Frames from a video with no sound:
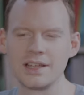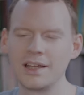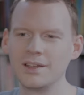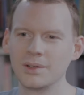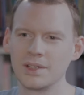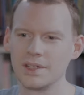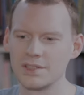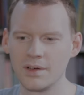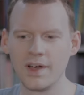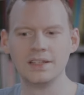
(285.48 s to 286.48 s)
uh, I, I, know that the
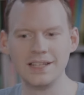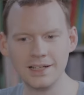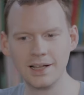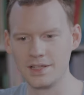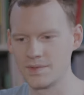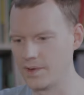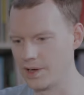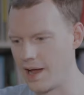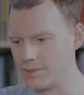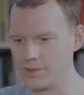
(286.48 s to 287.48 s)
sort of ideal is
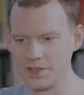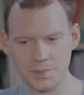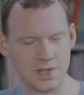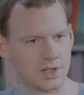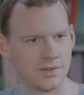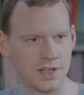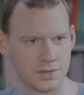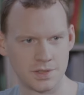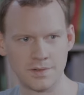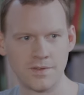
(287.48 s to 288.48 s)
for everything to be sort of
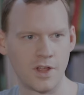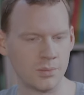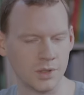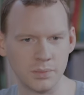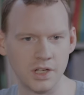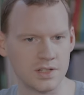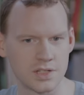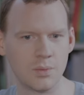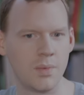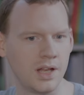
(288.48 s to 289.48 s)
iterative development, but in
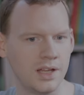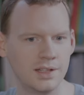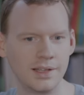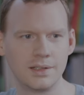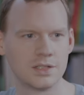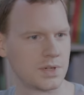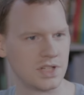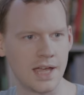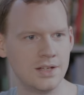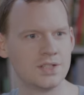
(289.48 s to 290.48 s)
so many, like
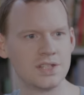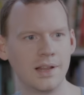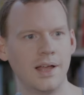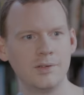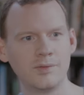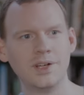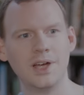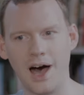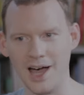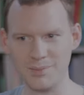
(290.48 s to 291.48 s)
especially agency life,
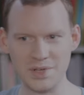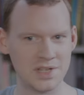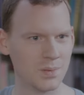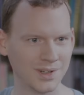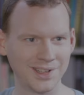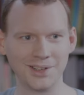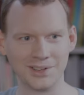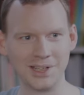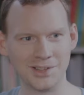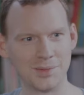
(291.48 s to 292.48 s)
I'm busy working
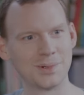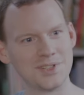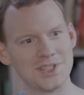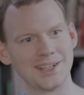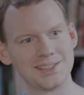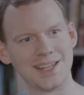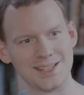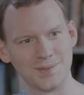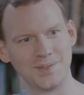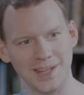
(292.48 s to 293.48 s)
on the other projects yeah.
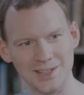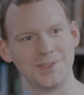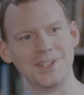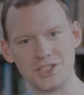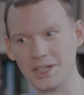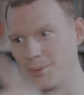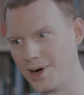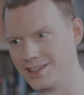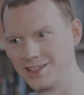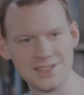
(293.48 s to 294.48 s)
that's, that's finishing
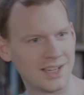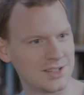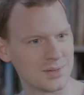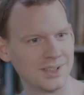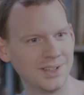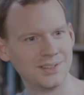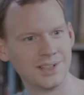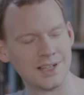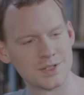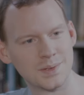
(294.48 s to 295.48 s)
while the designer's working. But
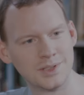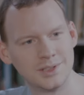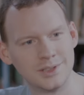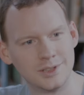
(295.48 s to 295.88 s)
still having